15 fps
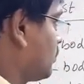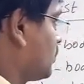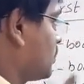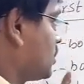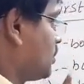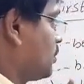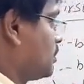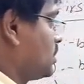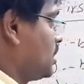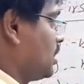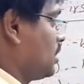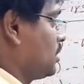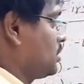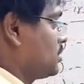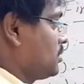Suppose
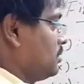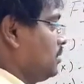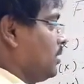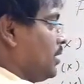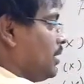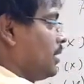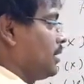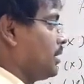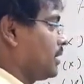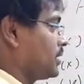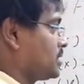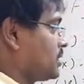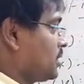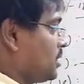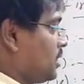here also
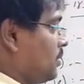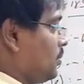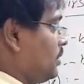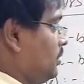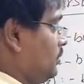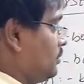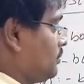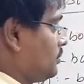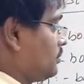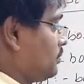x comma